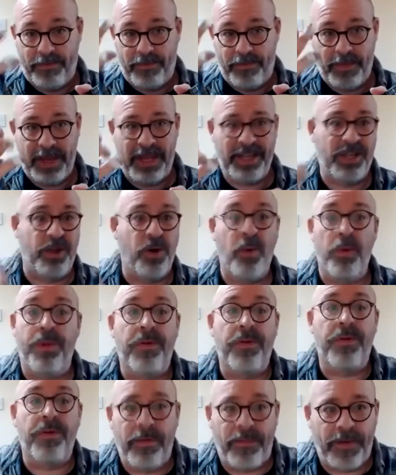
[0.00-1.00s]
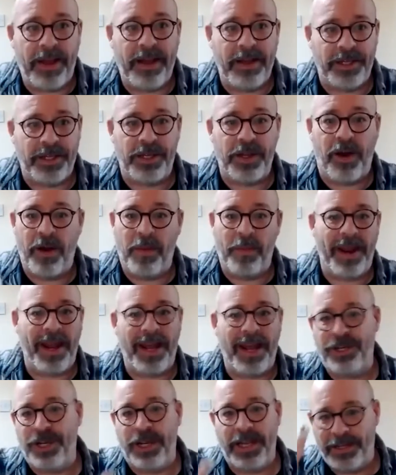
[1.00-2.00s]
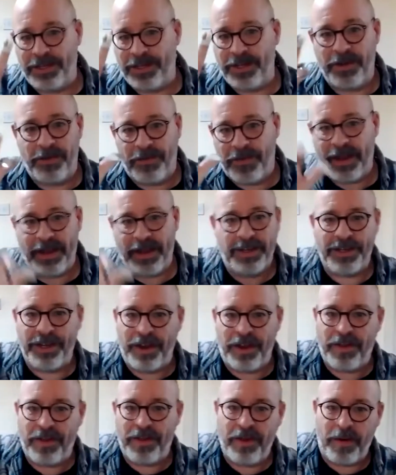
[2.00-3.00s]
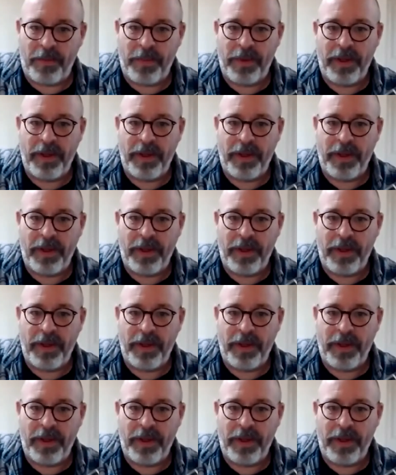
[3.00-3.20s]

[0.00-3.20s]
it's called 3-finger style, but actually it's 2 fingers and a thumb.